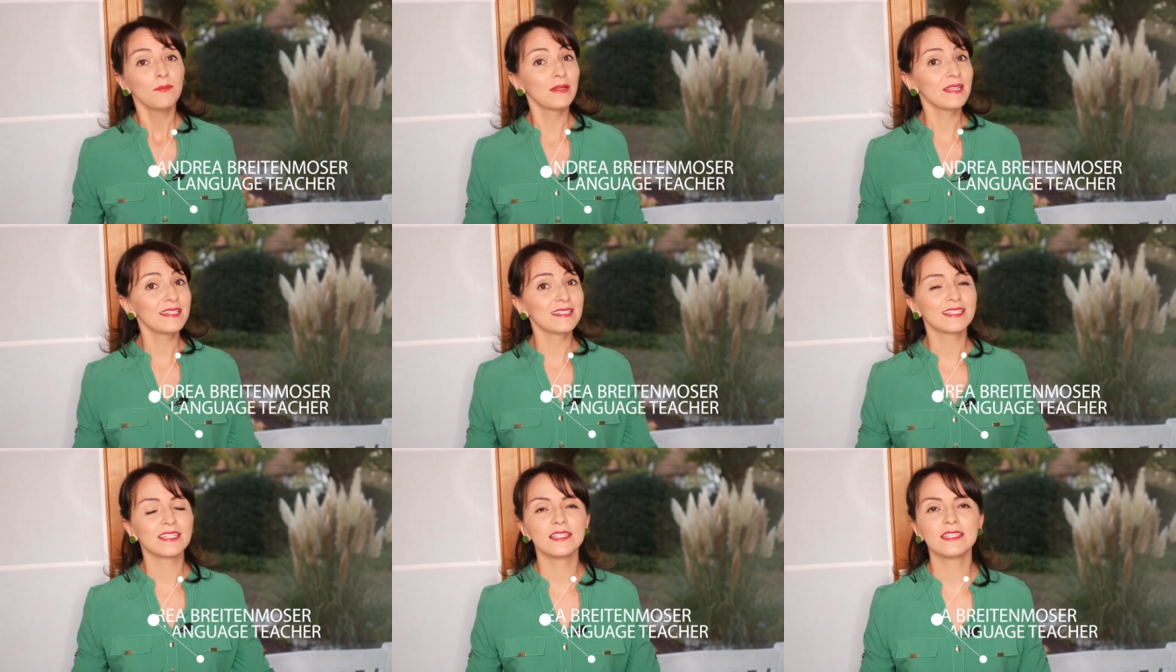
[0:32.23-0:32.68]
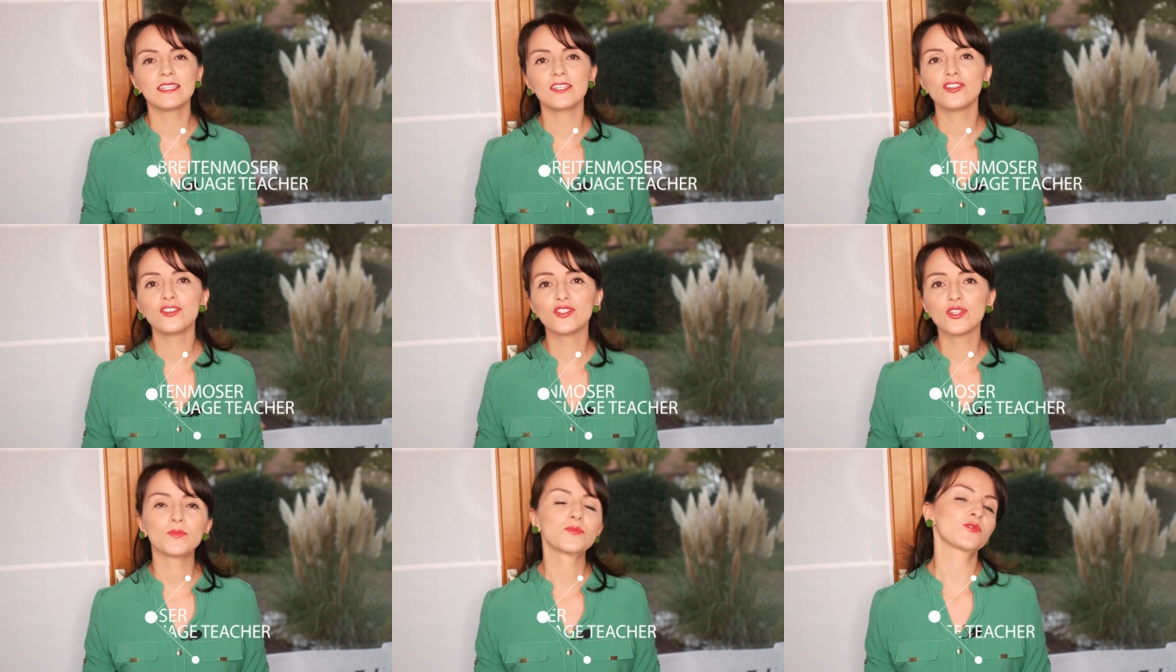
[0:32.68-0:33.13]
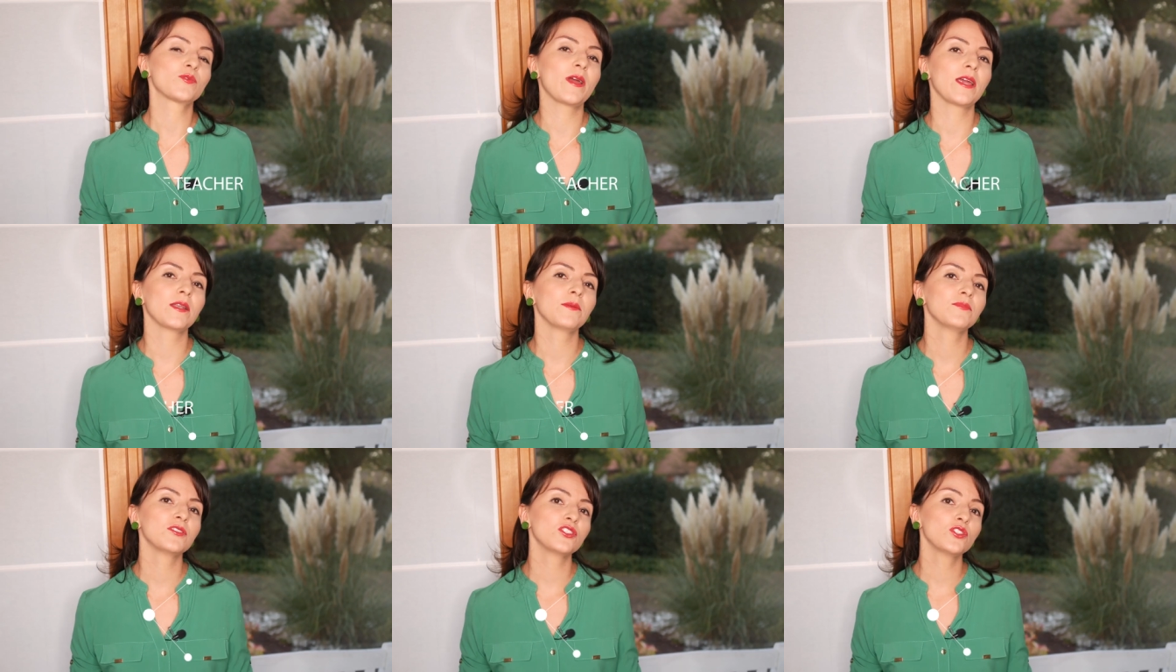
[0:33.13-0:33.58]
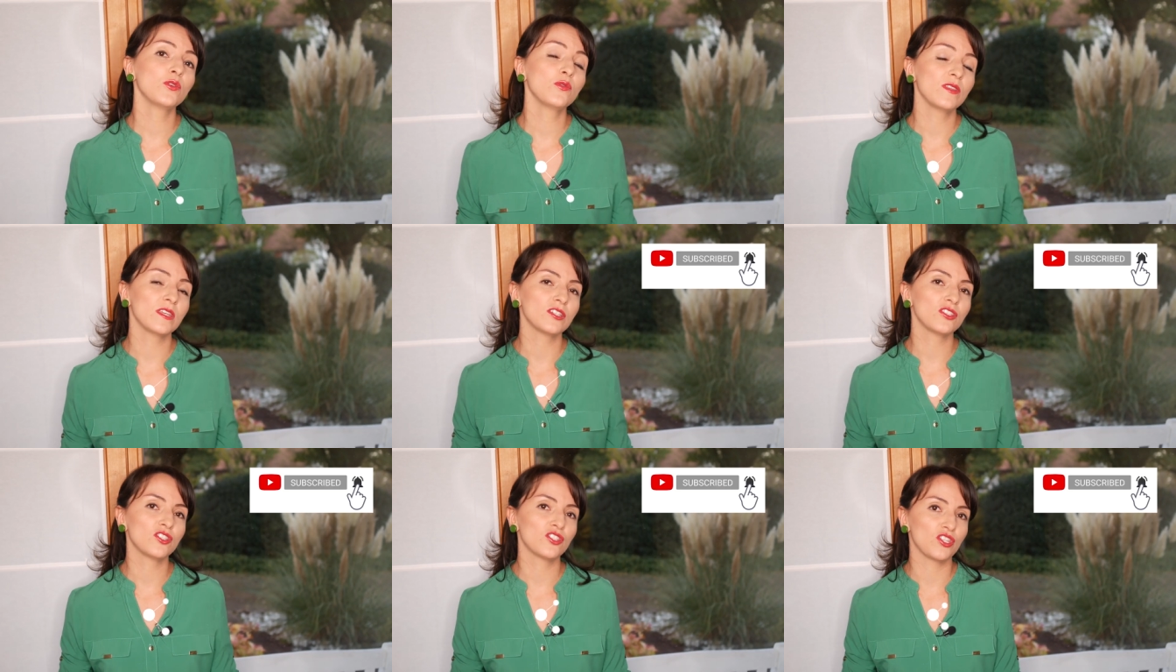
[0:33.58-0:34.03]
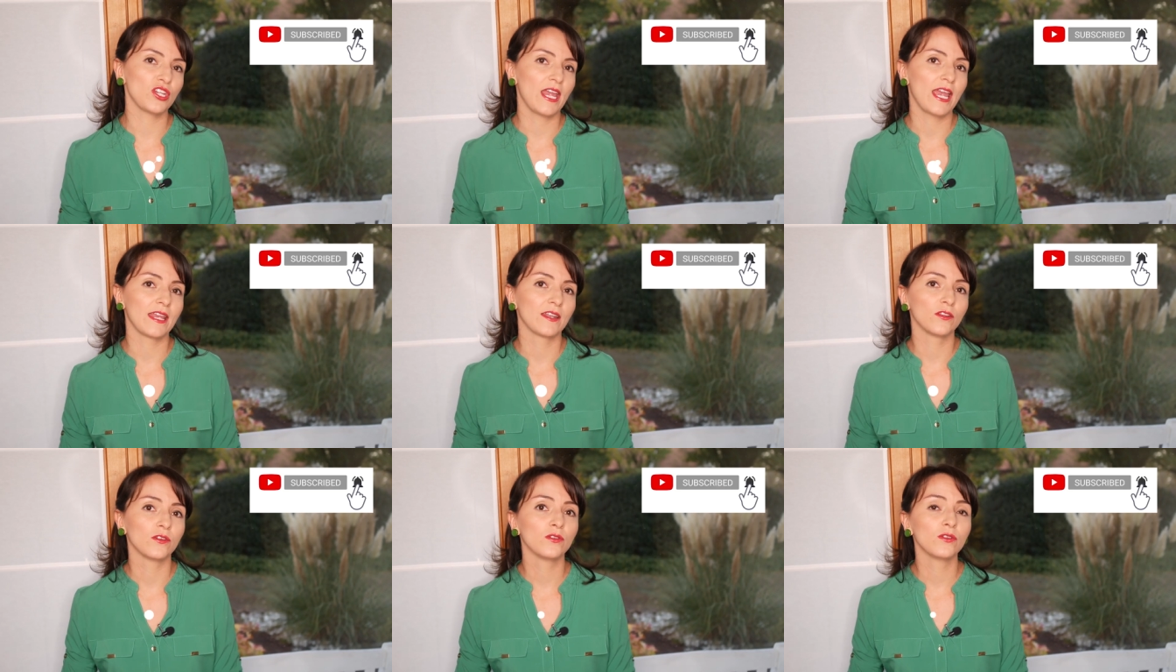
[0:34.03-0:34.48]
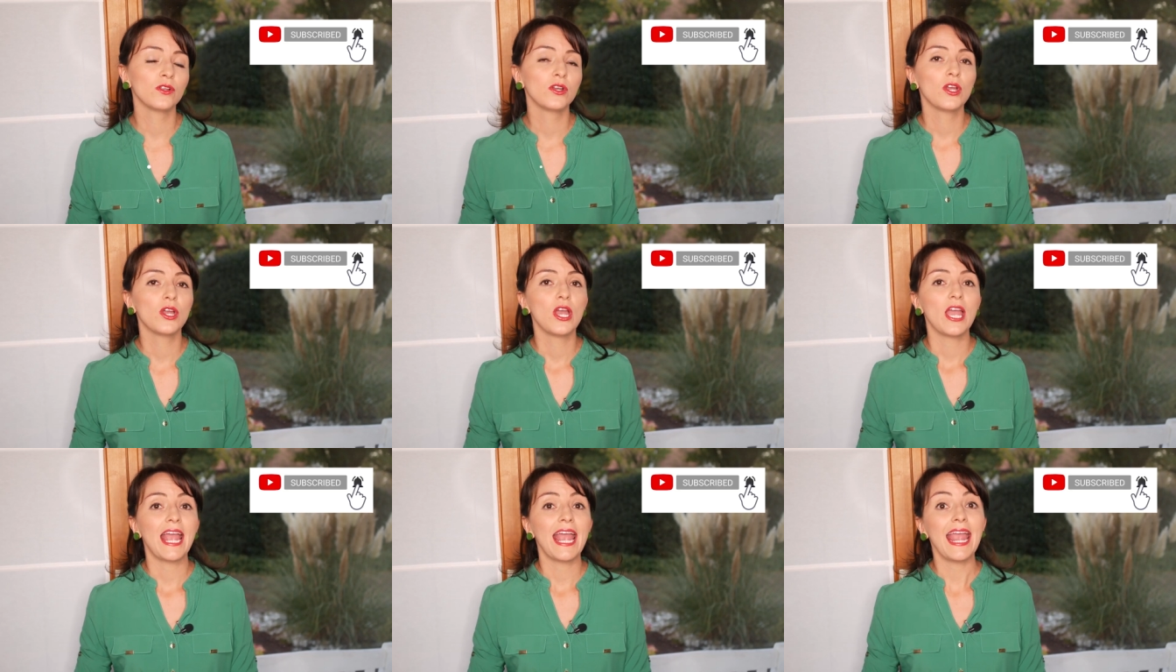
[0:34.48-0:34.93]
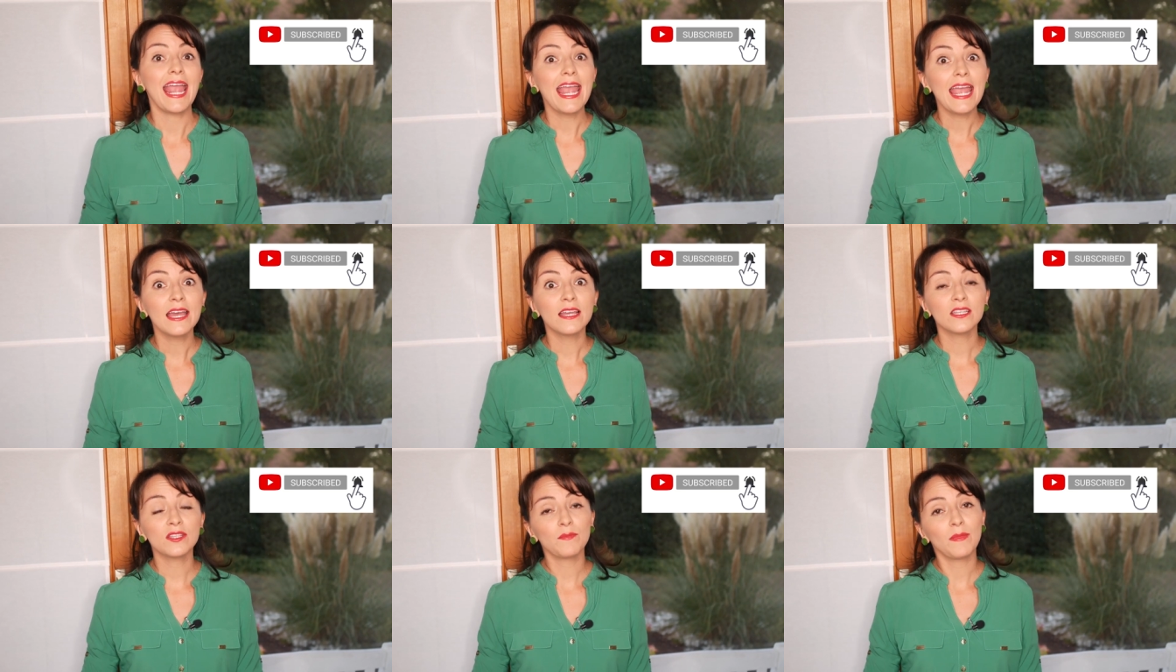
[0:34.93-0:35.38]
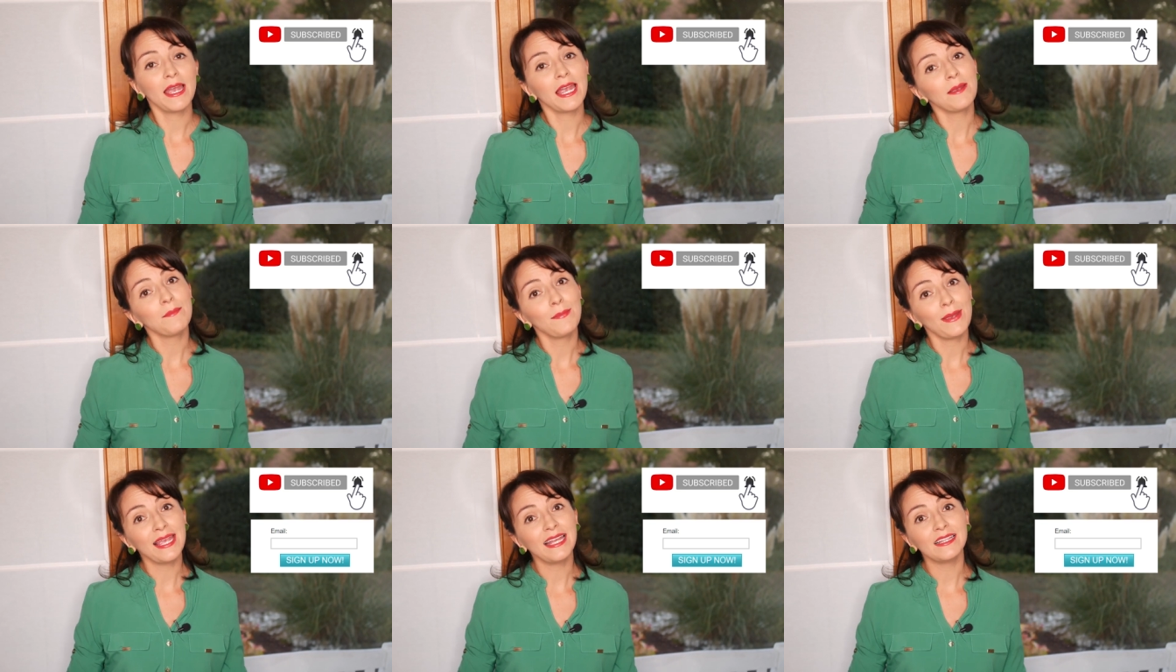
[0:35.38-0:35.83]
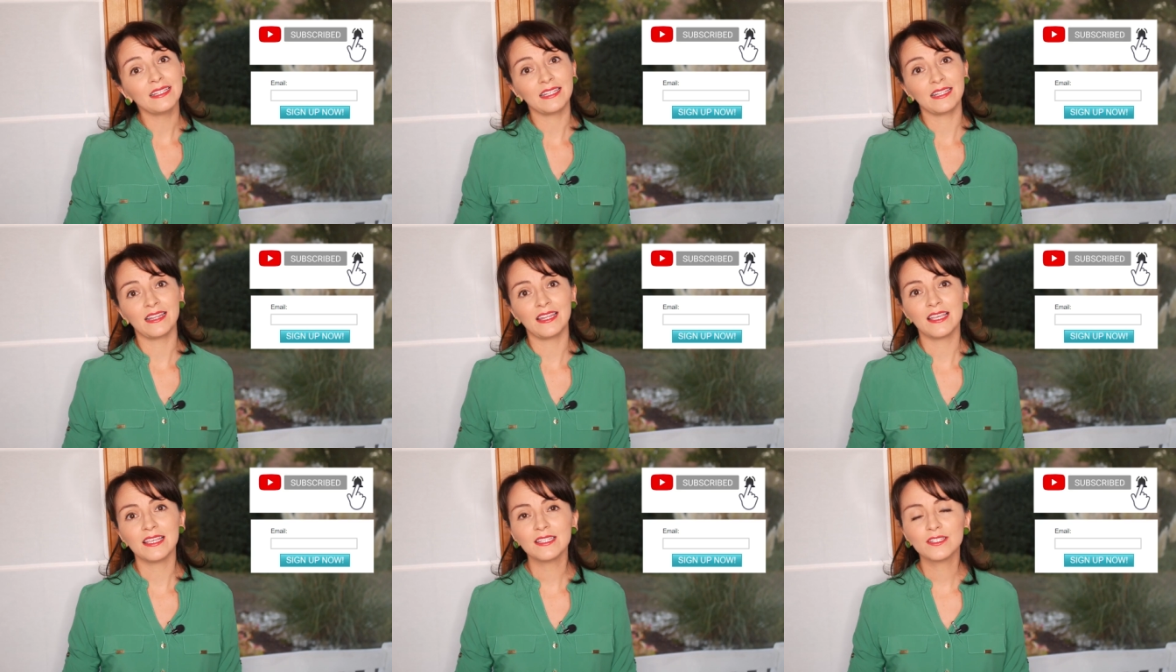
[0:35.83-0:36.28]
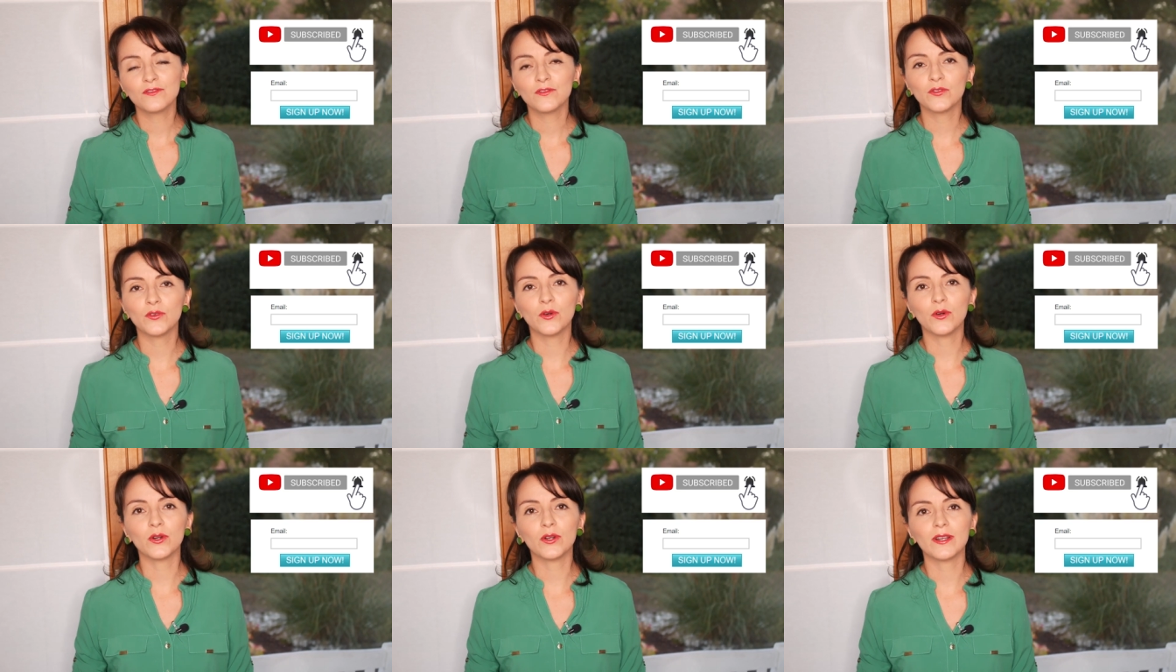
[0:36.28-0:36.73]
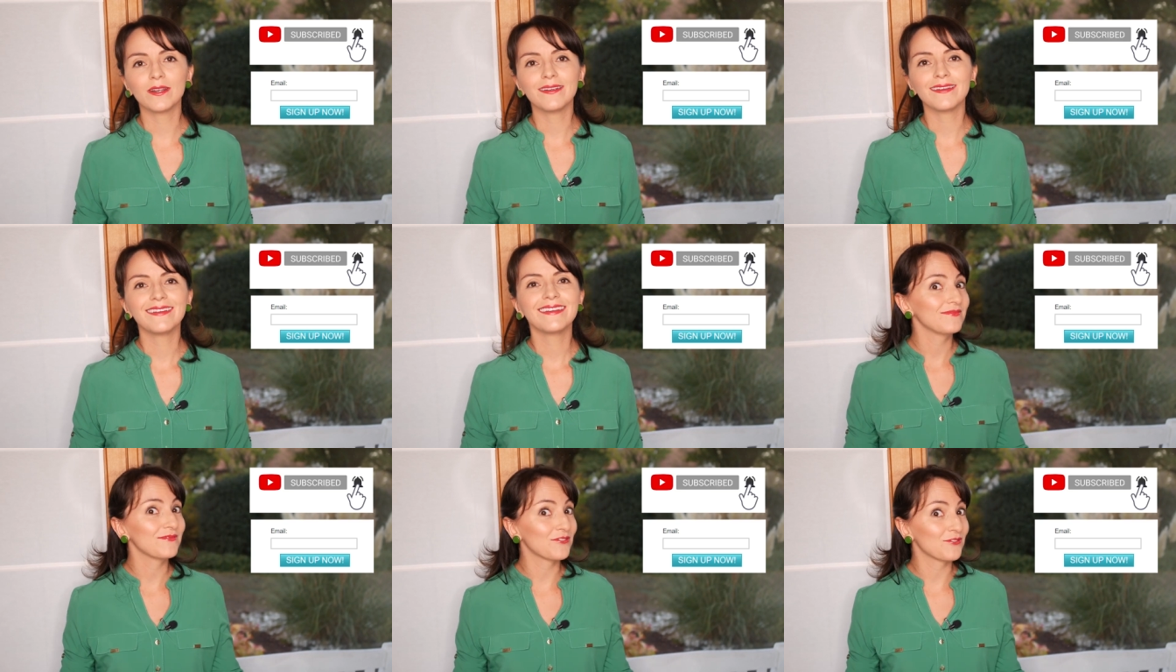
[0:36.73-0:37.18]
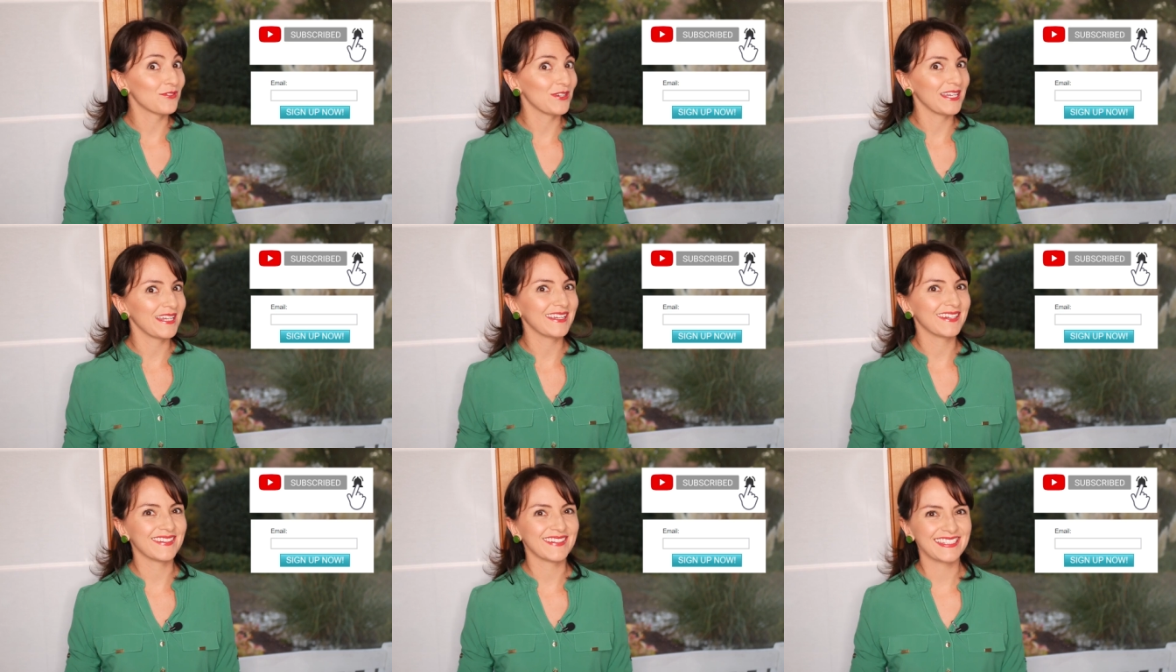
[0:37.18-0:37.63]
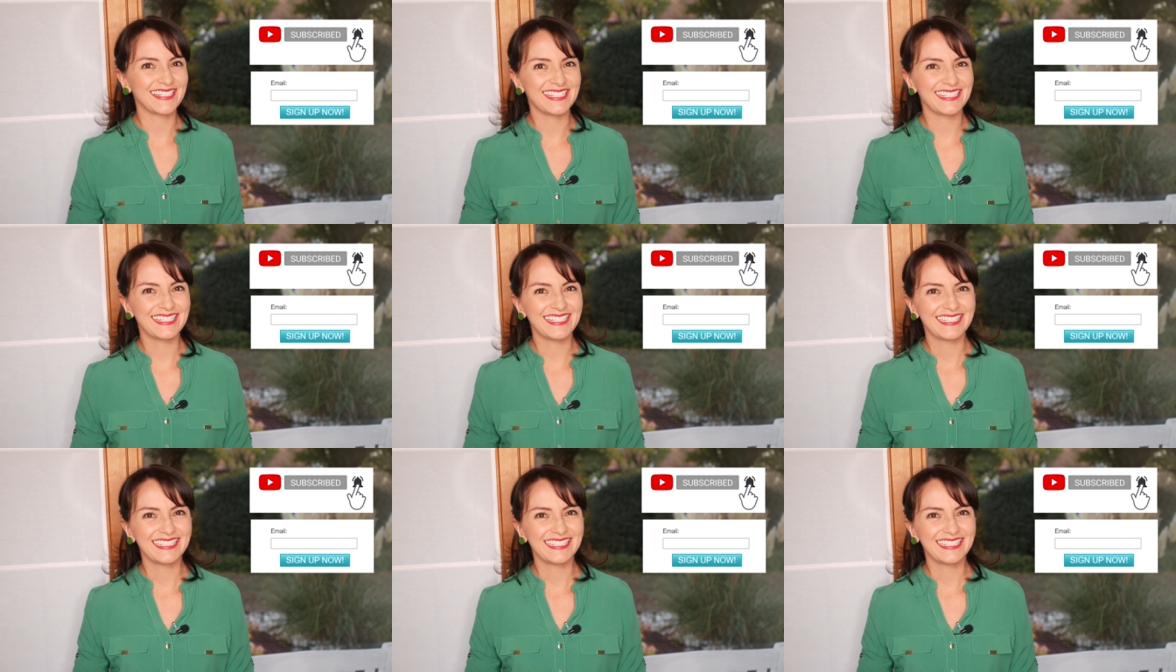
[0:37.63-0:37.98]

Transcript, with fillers: Please consider subscribing to this channel and my mailing list for free content.